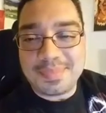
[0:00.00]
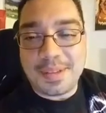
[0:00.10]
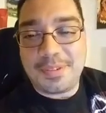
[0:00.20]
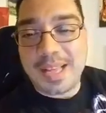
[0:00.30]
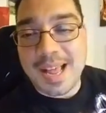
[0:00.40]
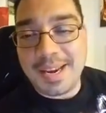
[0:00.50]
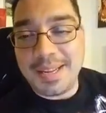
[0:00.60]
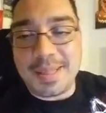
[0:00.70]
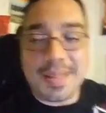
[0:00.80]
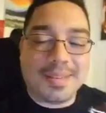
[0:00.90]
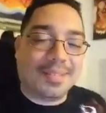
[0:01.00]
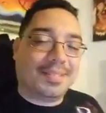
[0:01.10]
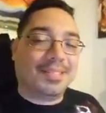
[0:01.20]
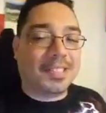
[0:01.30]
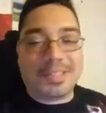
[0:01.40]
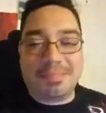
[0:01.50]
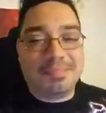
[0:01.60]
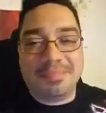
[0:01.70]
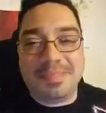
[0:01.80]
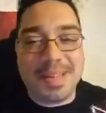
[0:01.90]
If you got anything, just
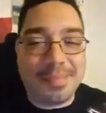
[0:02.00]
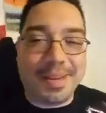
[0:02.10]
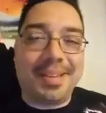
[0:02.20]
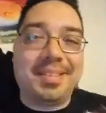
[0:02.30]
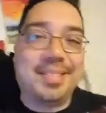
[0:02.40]
hit me.